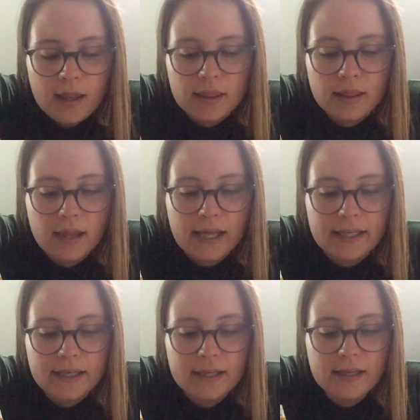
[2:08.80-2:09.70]
Like.
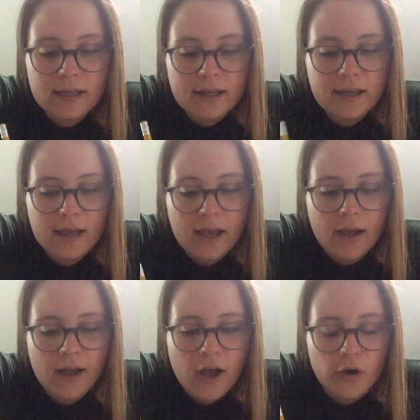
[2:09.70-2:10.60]

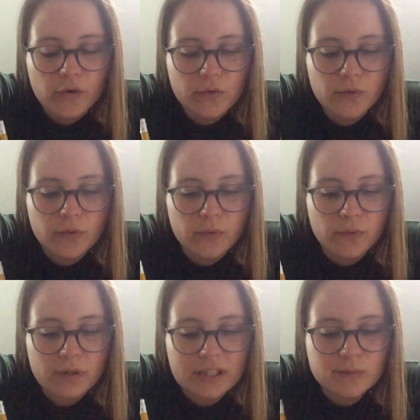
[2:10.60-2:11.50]
Ooh,
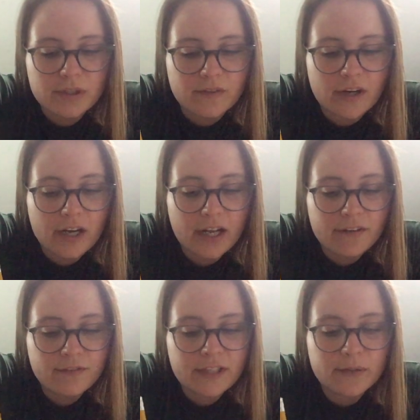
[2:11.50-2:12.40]
that's one of our high
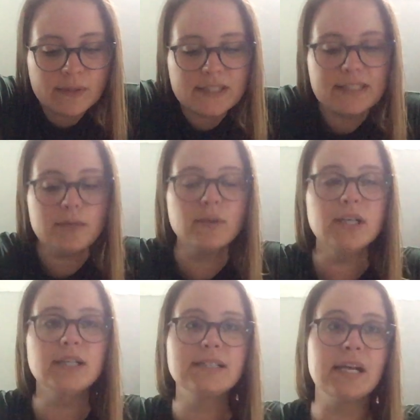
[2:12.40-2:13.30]
frequency words.